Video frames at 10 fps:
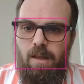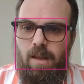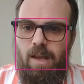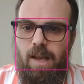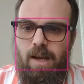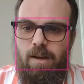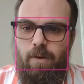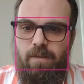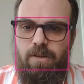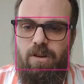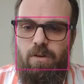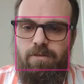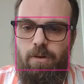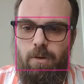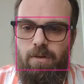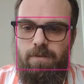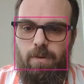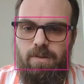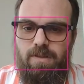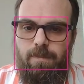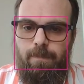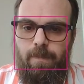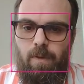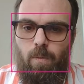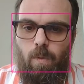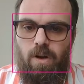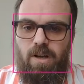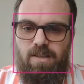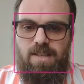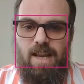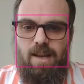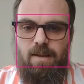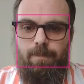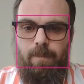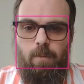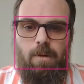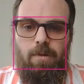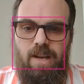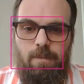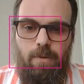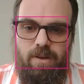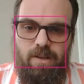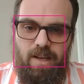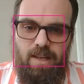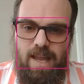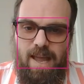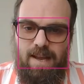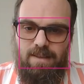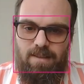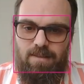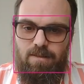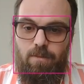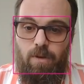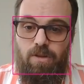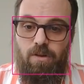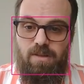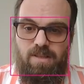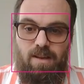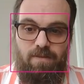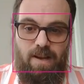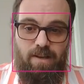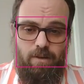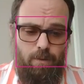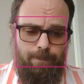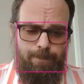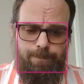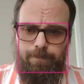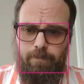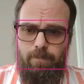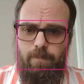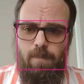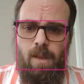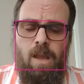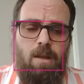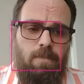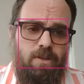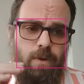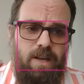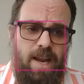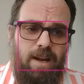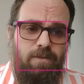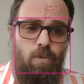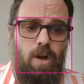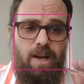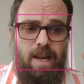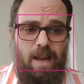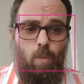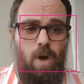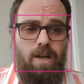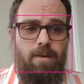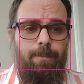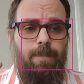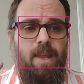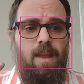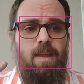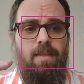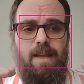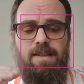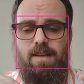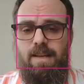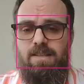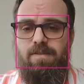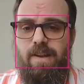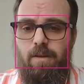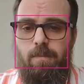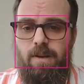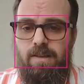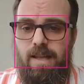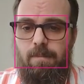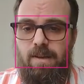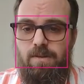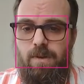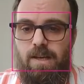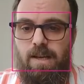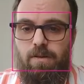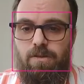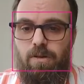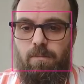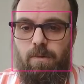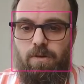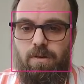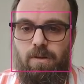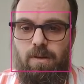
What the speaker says: And here we have canoe forward force. We're gonna take, remember input.getAxis returns a value between -1 and 1. That's a nice value because that means we can now turn motion